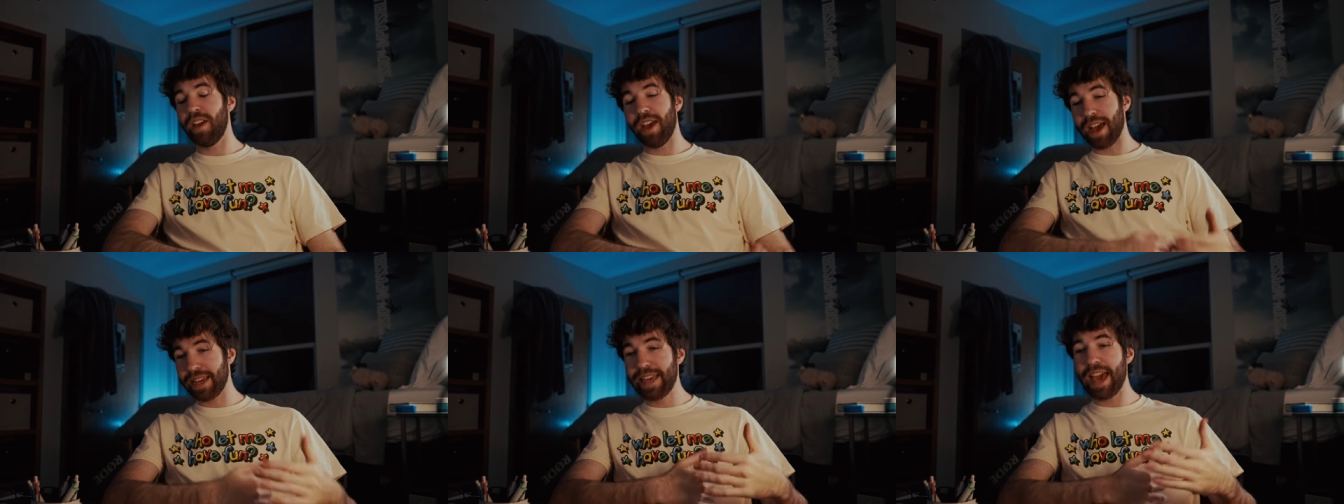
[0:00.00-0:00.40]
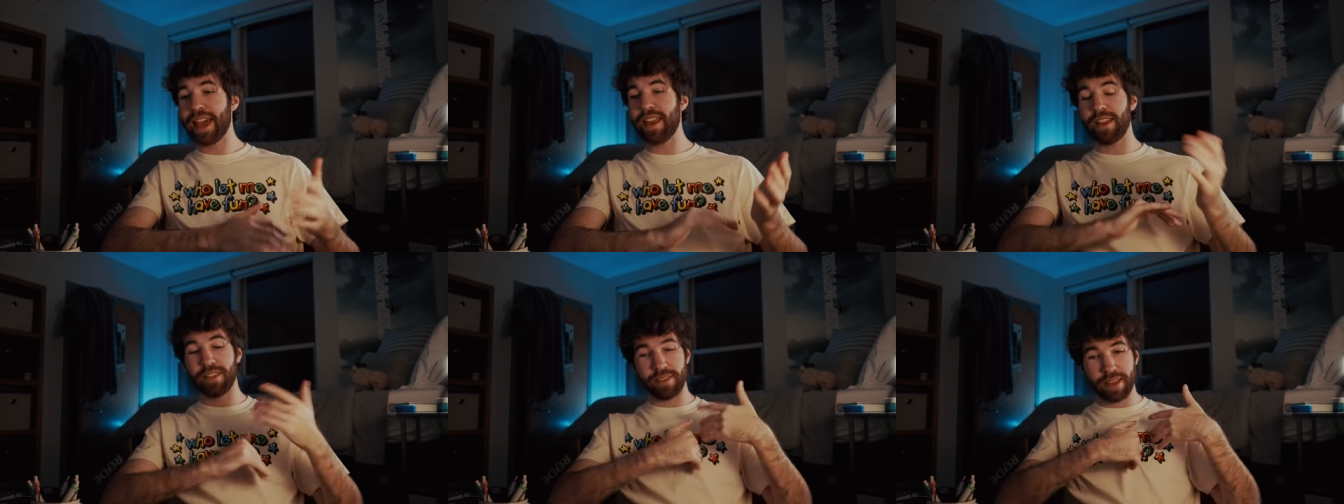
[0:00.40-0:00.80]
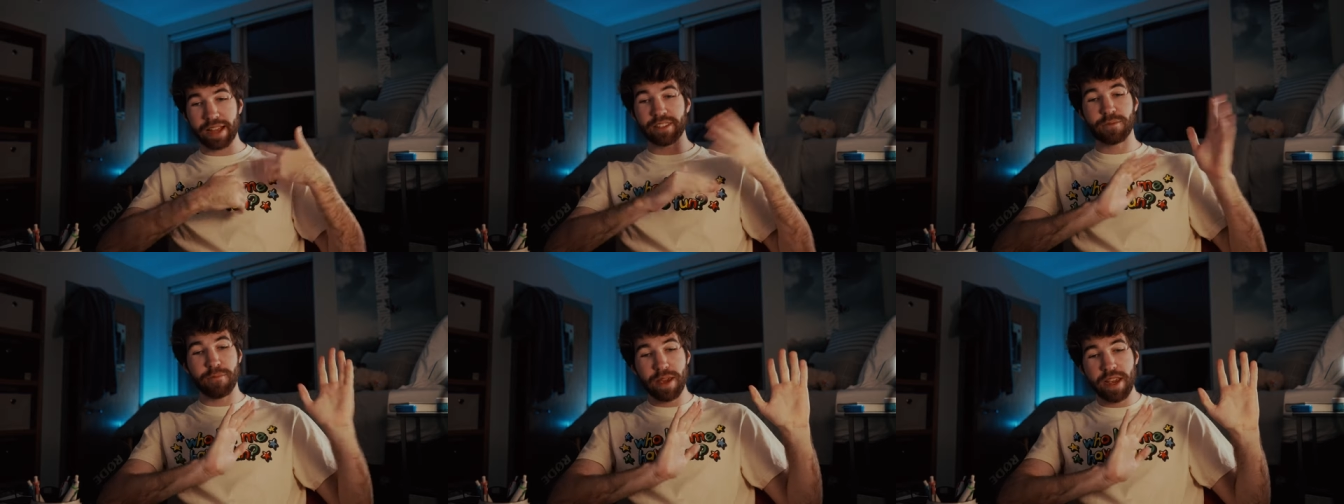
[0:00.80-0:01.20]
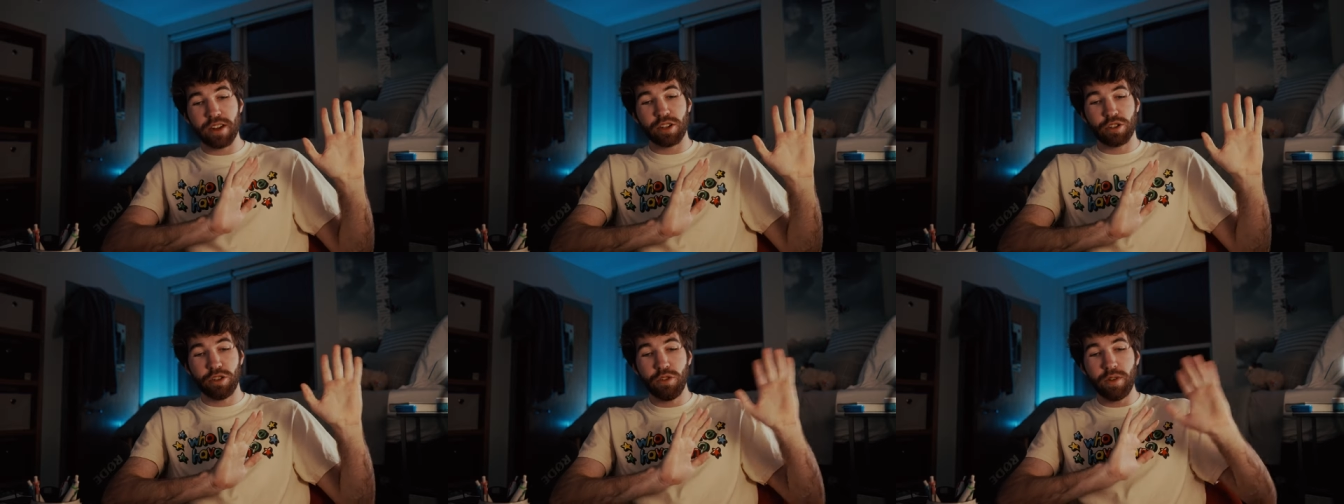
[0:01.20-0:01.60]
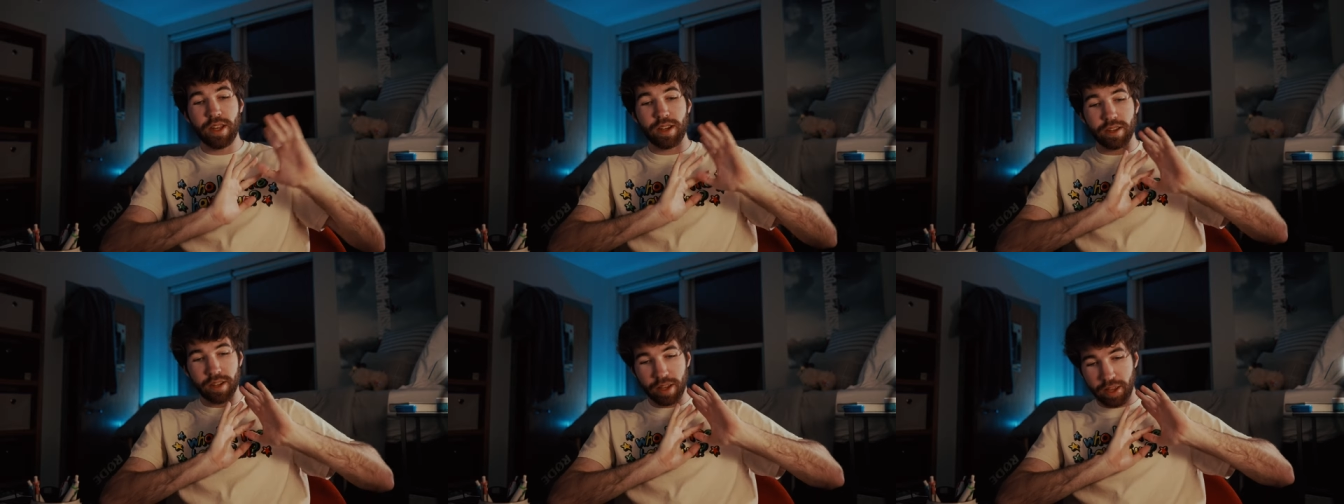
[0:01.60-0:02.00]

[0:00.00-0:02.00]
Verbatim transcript: I get it. That's me included.